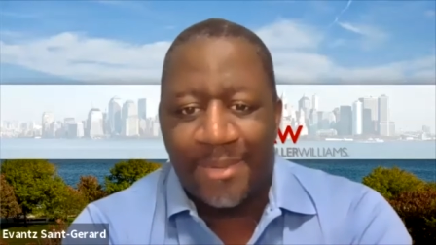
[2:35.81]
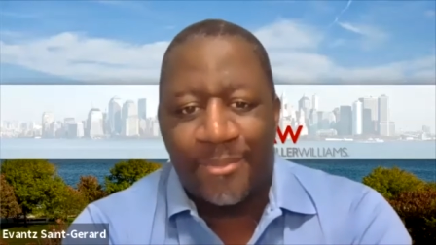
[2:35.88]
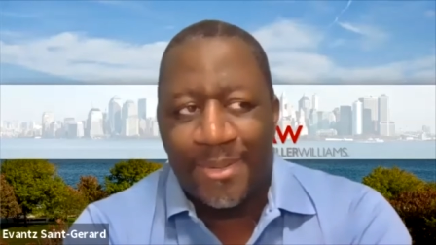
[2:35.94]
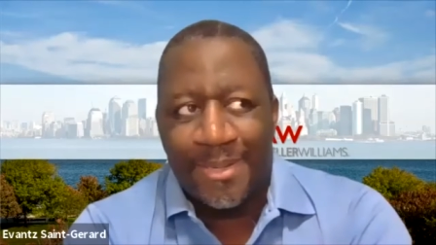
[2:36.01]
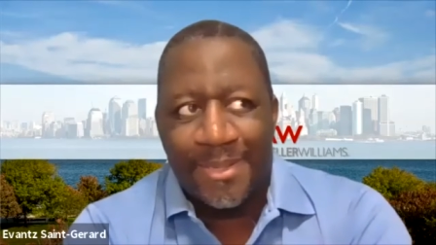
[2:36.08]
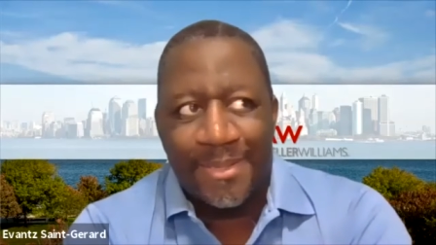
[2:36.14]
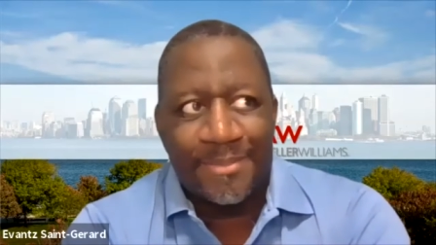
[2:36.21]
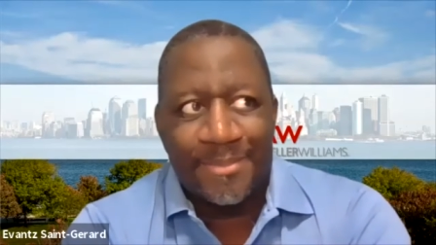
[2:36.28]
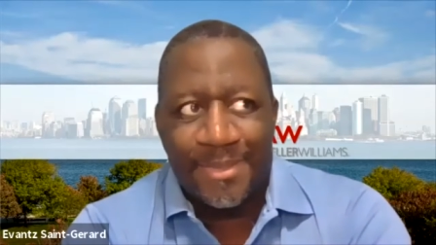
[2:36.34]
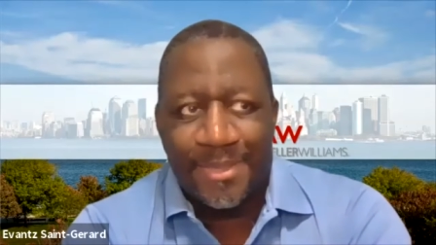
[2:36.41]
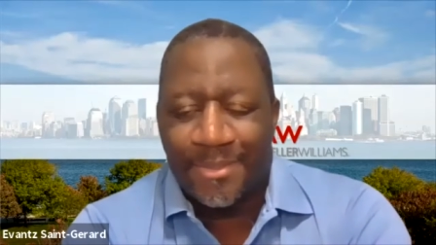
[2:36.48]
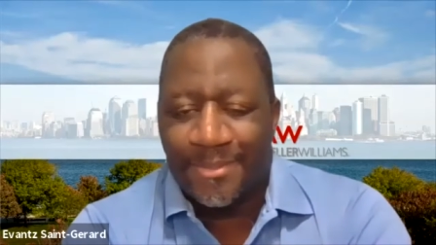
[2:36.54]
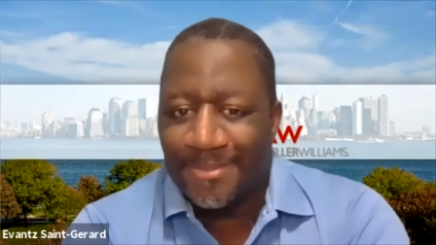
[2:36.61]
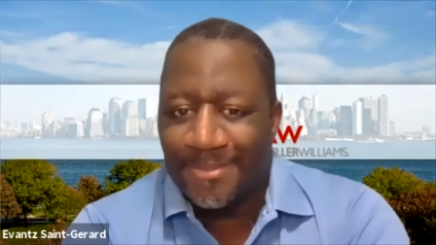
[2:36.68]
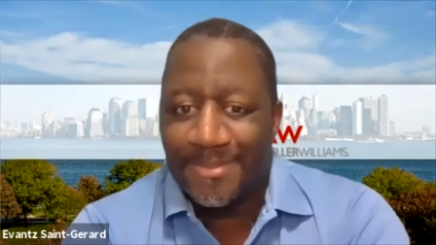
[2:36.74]
I want
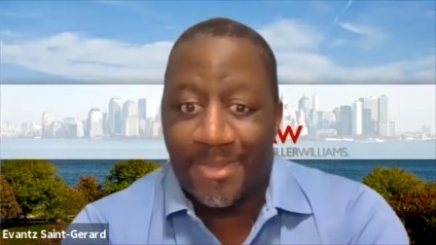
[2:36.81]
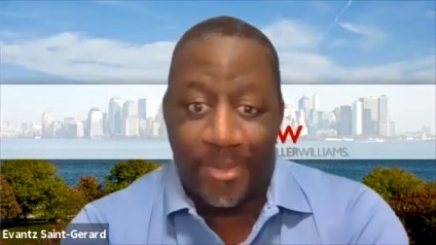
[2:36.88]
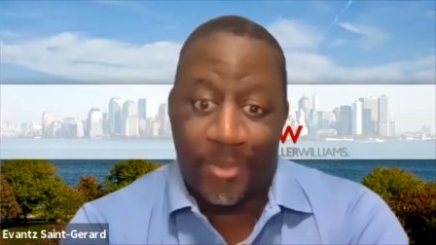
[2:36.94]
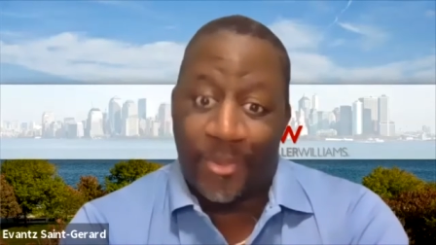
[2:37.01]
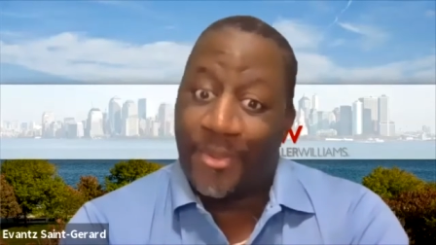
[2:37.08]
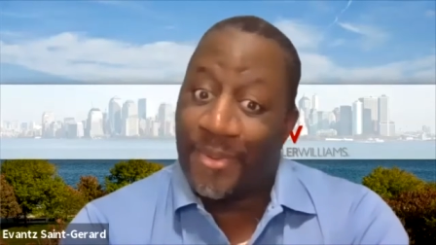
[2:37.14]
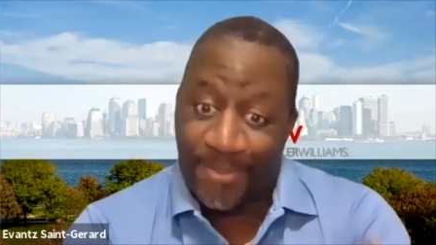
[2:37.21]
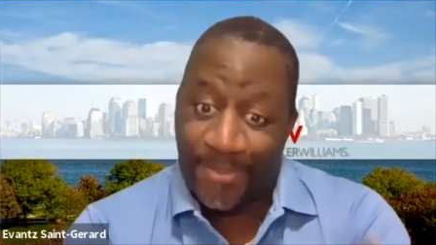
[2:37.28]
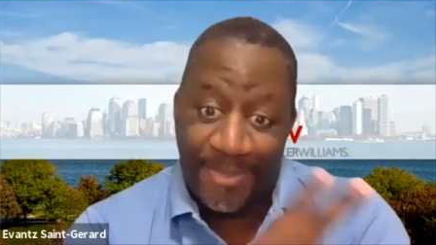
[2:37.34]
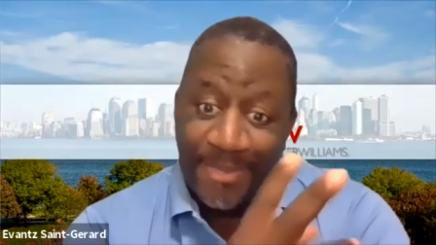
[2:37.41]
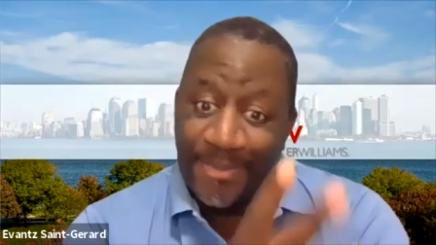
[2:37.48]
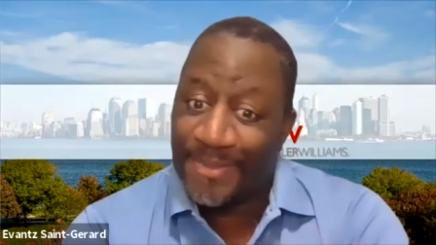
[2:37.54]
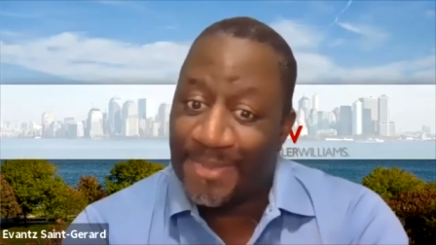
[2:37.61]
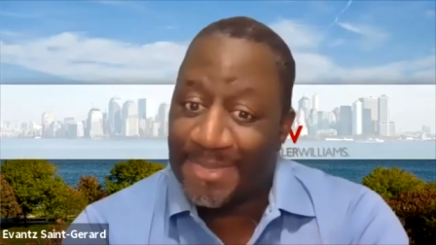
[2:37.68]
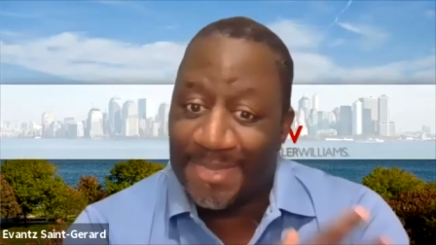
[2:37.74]
to, go to 3
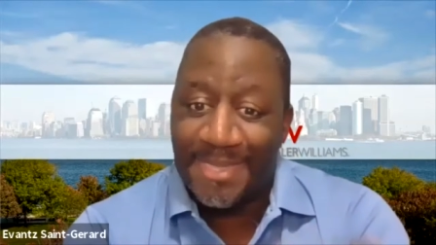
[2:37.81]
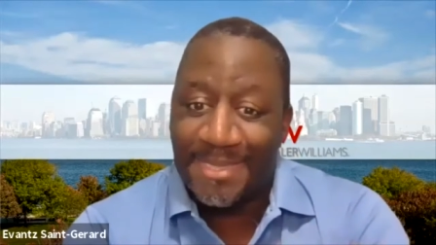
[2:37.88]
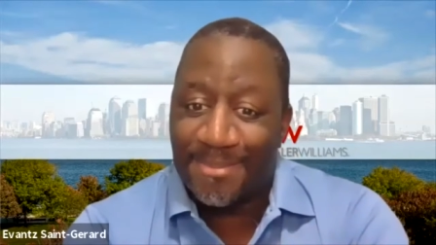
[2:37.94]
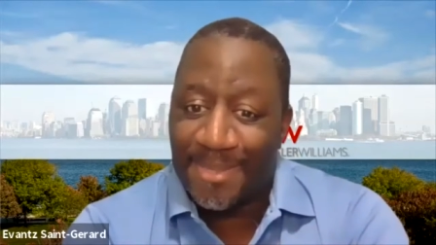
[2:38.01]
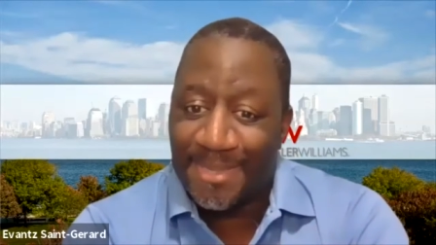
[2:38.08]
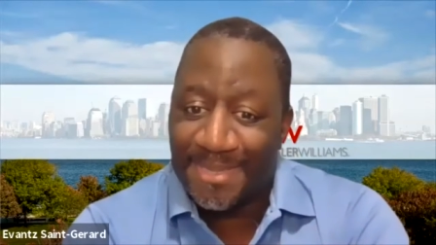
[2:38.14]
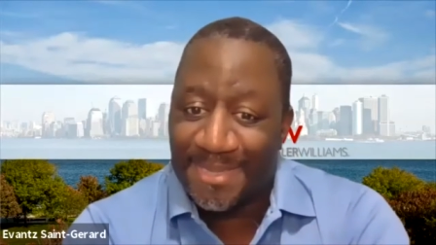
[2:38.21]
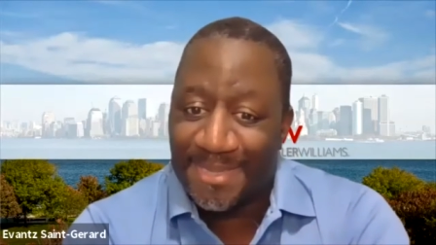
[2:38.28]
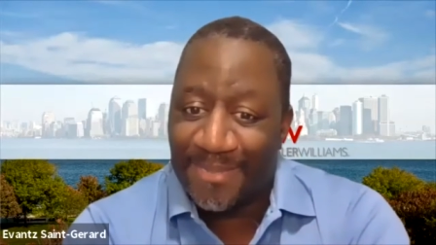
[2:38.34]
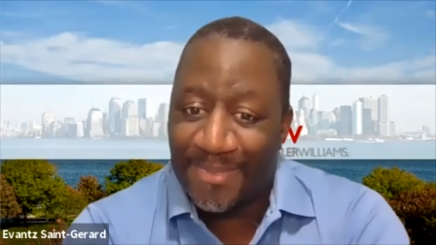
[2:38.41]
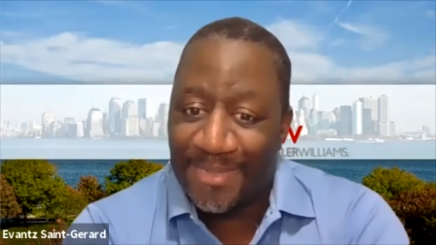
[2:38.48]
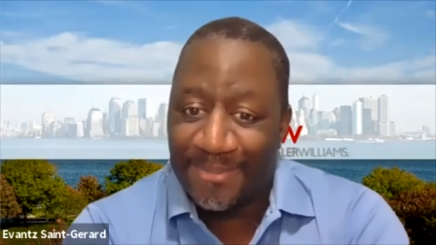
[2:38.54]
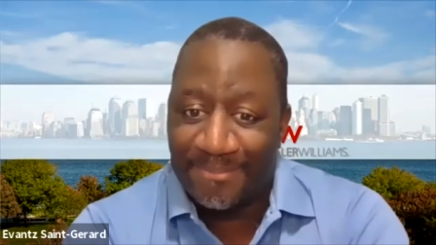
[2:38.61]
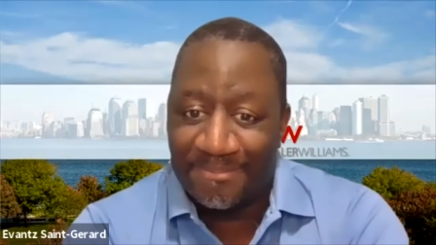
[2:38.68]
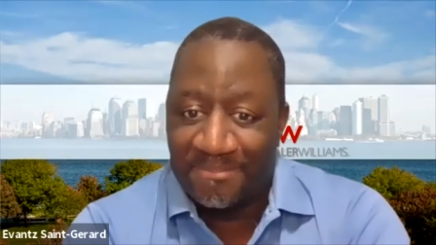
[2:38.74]
different states basically
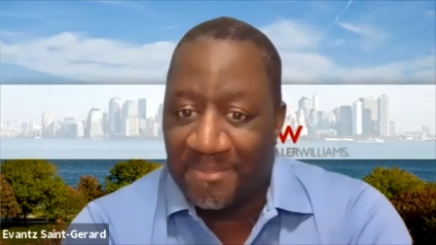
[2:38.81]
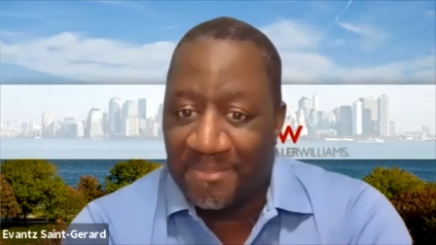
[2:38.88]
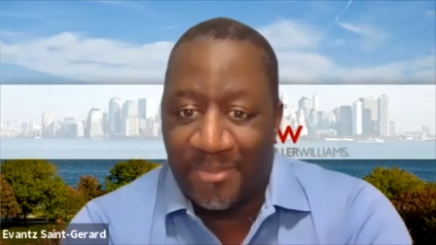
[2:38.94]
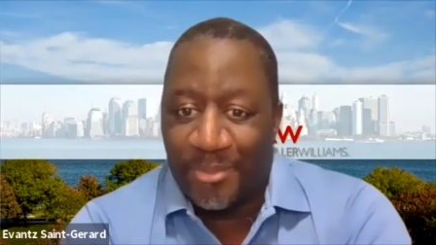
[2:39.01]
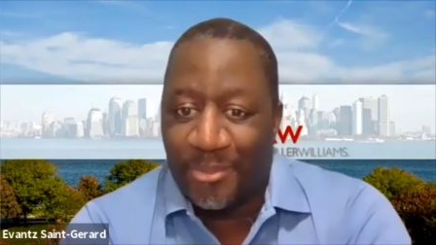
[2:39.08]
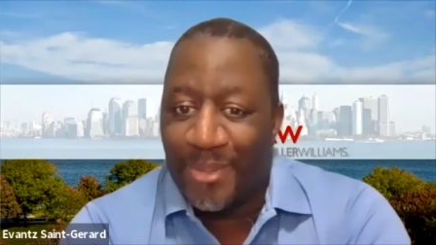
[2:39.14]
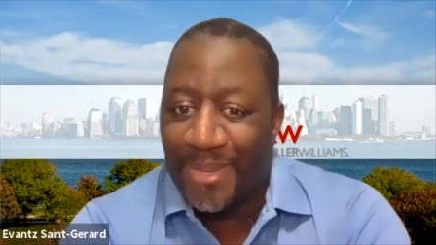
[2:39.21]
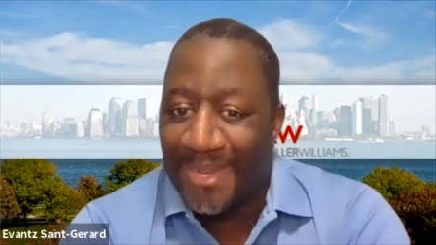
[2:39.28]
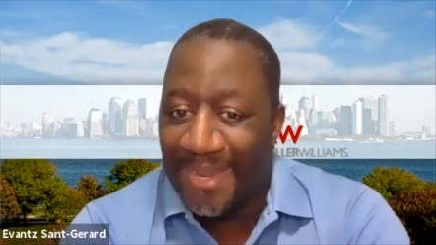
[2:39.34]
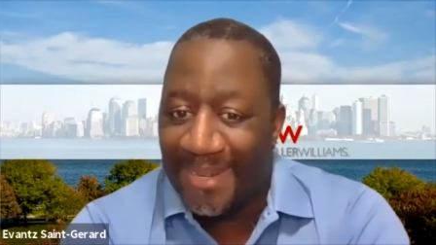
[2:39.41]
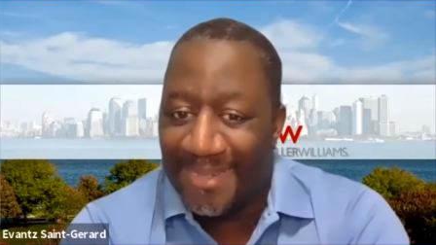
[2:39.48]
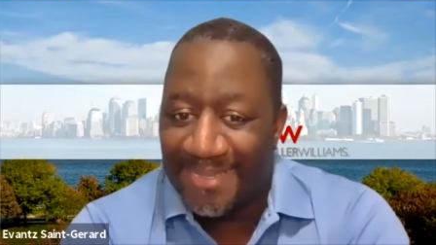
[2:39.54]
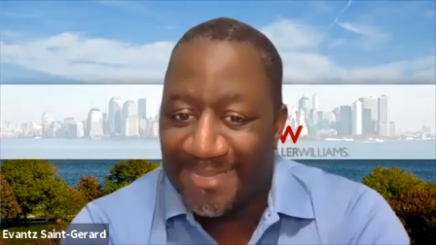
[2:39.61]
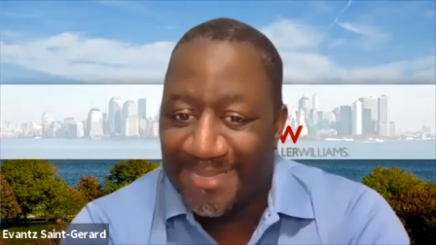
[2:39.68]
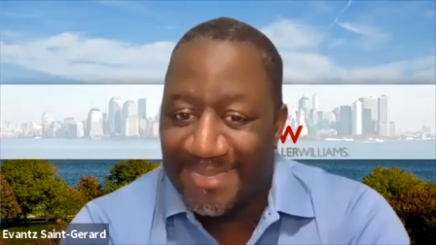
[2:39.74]
every
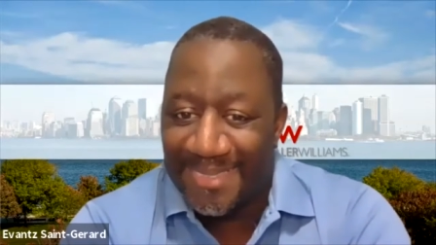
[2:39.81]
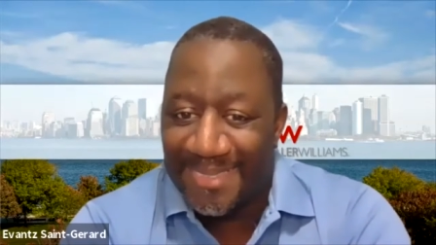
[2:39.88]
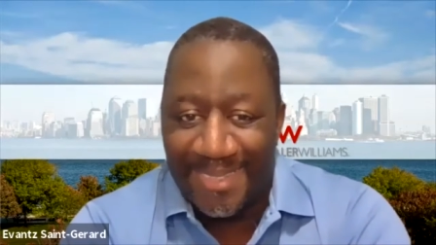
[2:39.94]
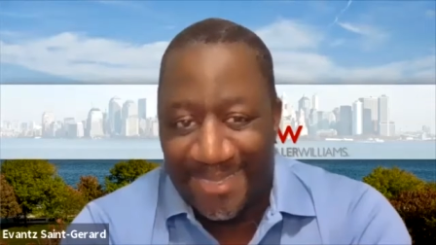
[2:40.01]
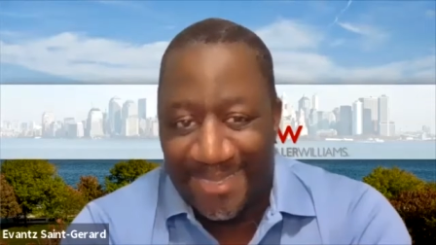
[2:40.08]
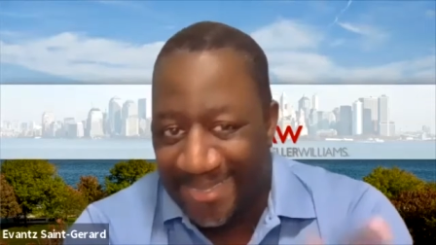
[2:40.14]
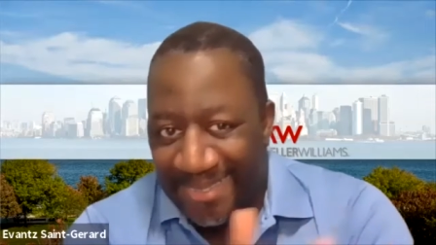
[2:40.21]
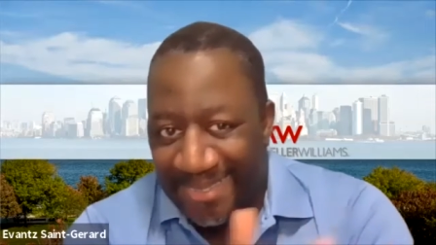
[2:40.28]
weekend. And